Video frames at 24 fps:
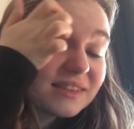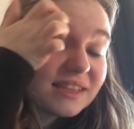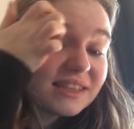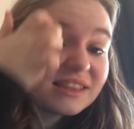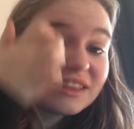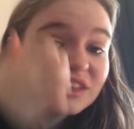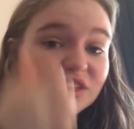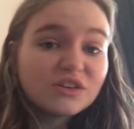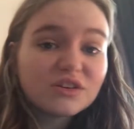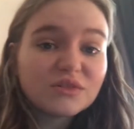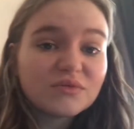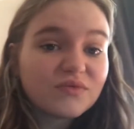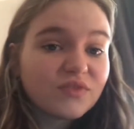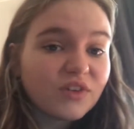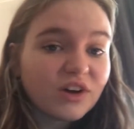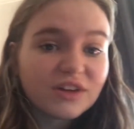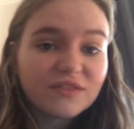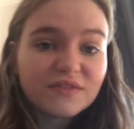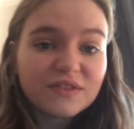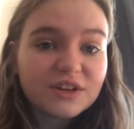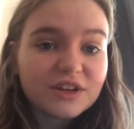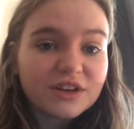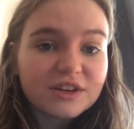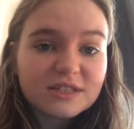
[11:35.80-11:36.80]
You can
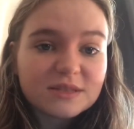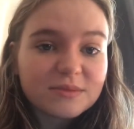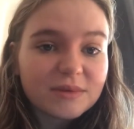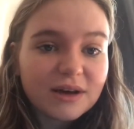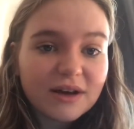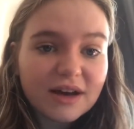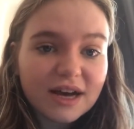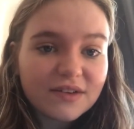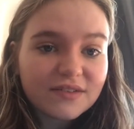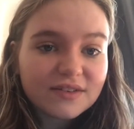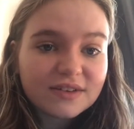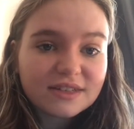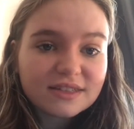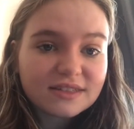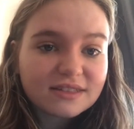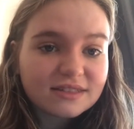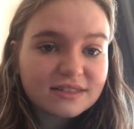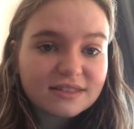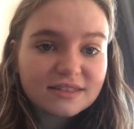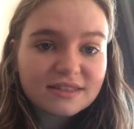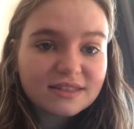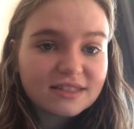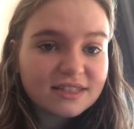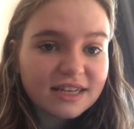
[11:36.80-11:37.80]
find videos about having
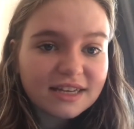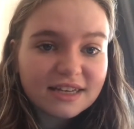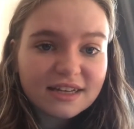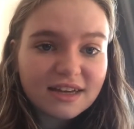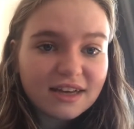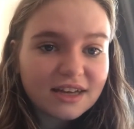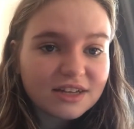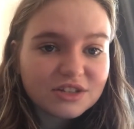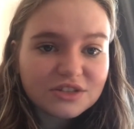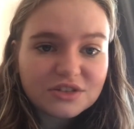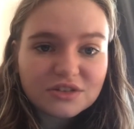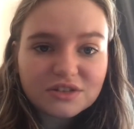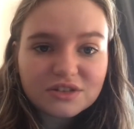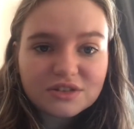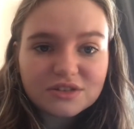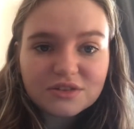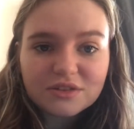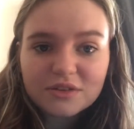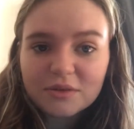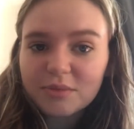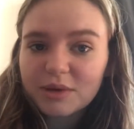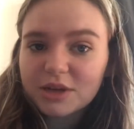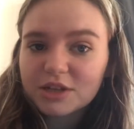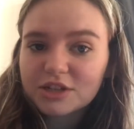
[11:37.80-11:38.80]
to take headshots
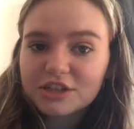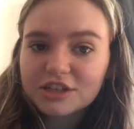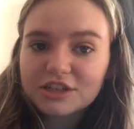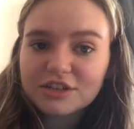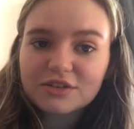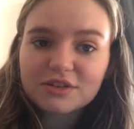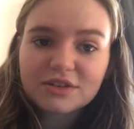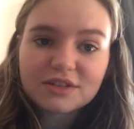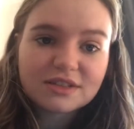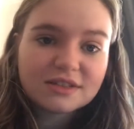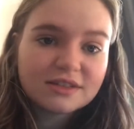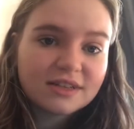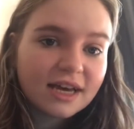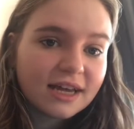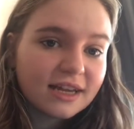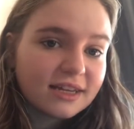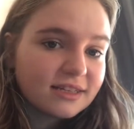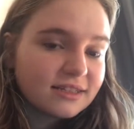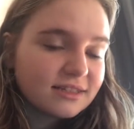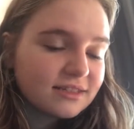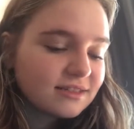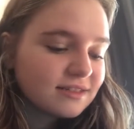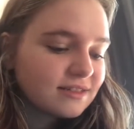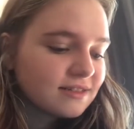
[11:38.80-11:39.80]
on a budget or
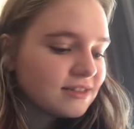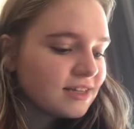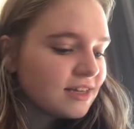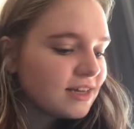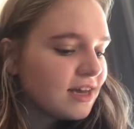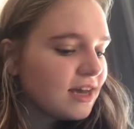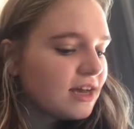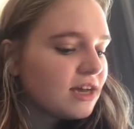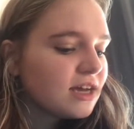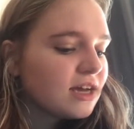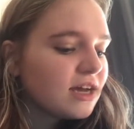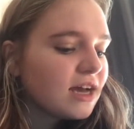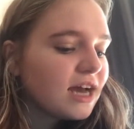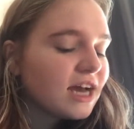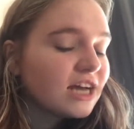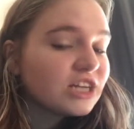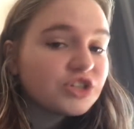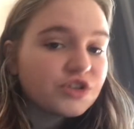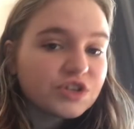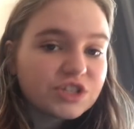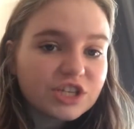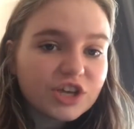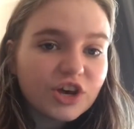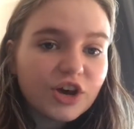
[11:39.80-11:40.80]

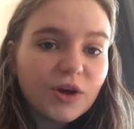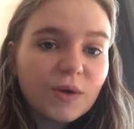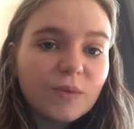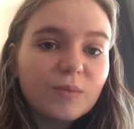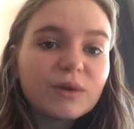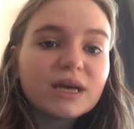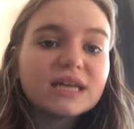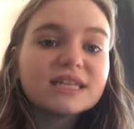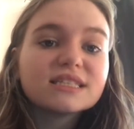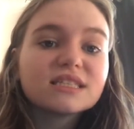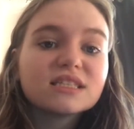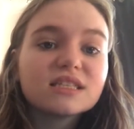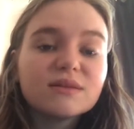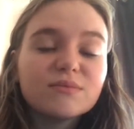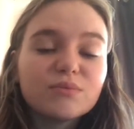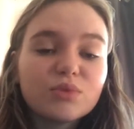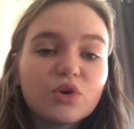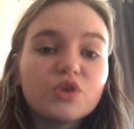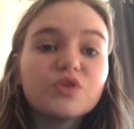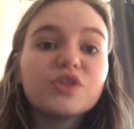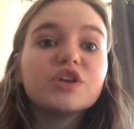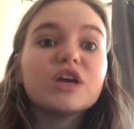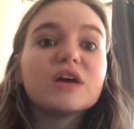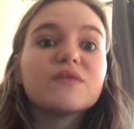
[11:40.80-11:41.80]
headshots at home, but it's
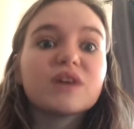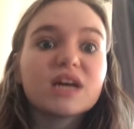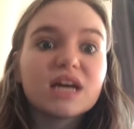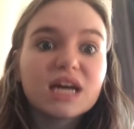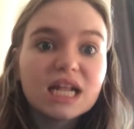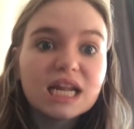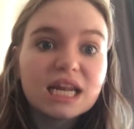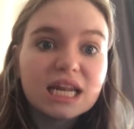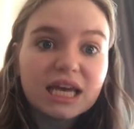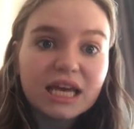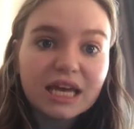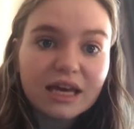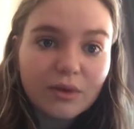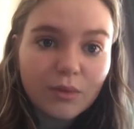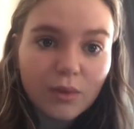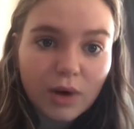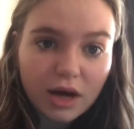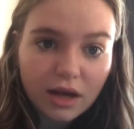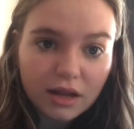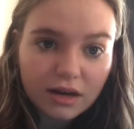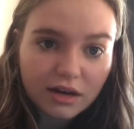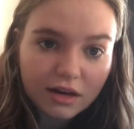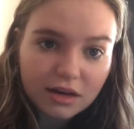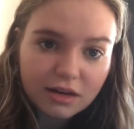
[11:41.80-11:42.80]
important that you have a clear
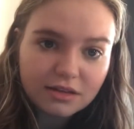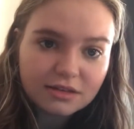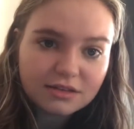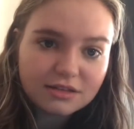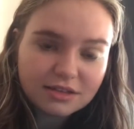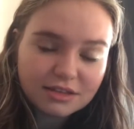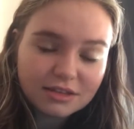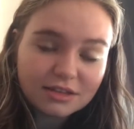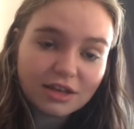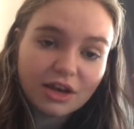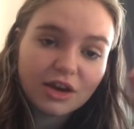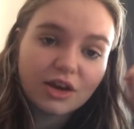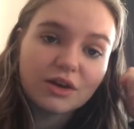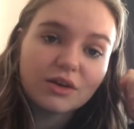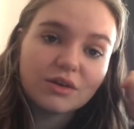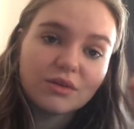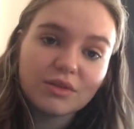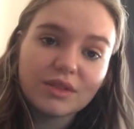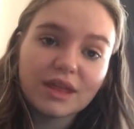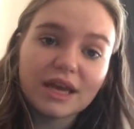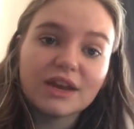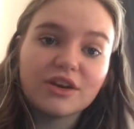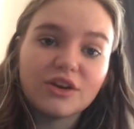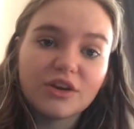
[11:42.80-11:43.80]
one so
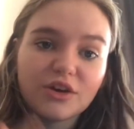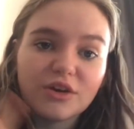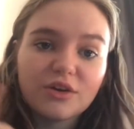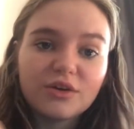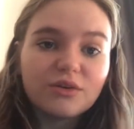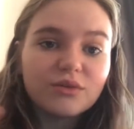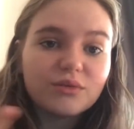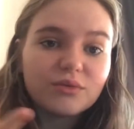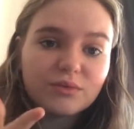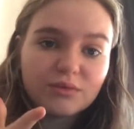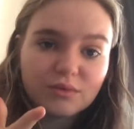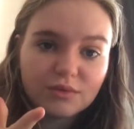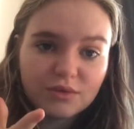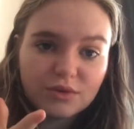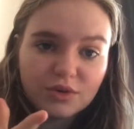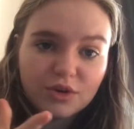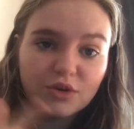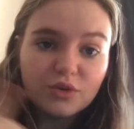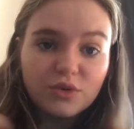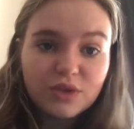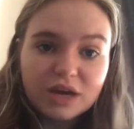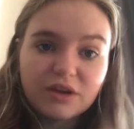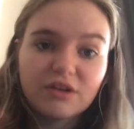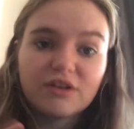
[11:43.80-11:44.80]
they know
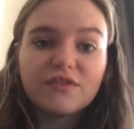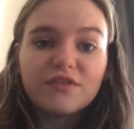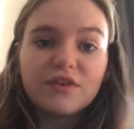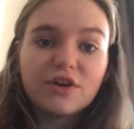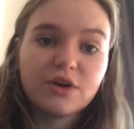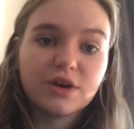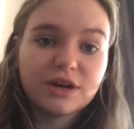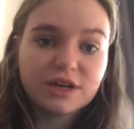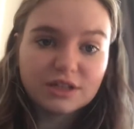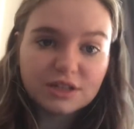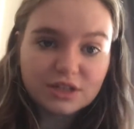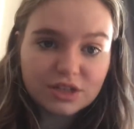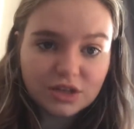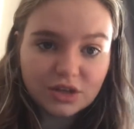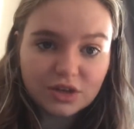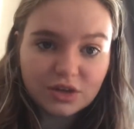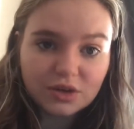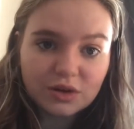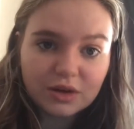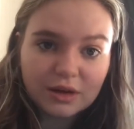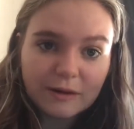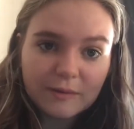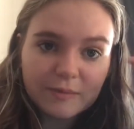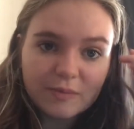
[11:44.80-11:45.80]
who they're referring
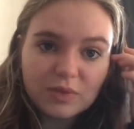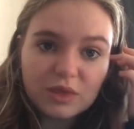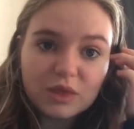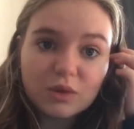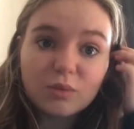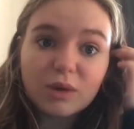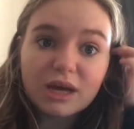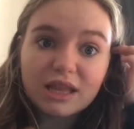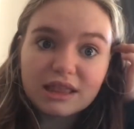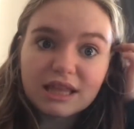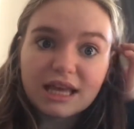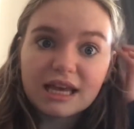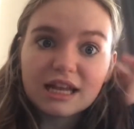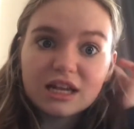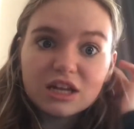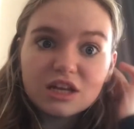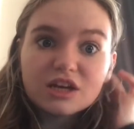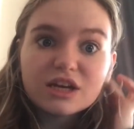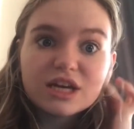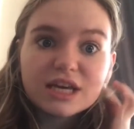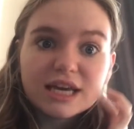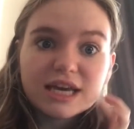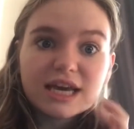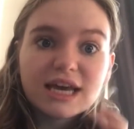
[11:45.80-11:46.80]
to when they're
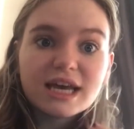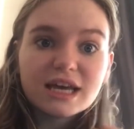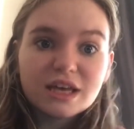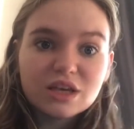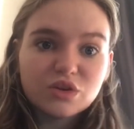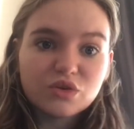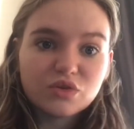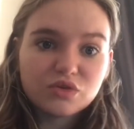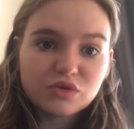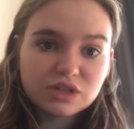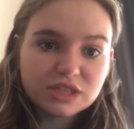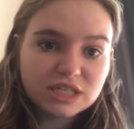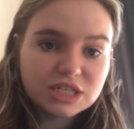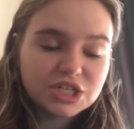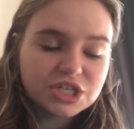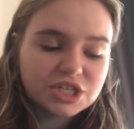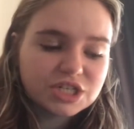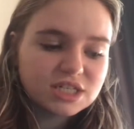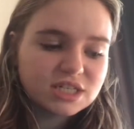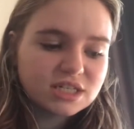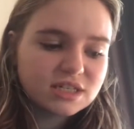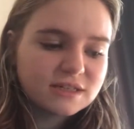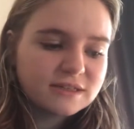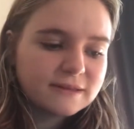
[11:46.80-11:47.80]
looking at your
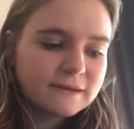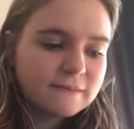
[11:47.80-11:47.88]
audition.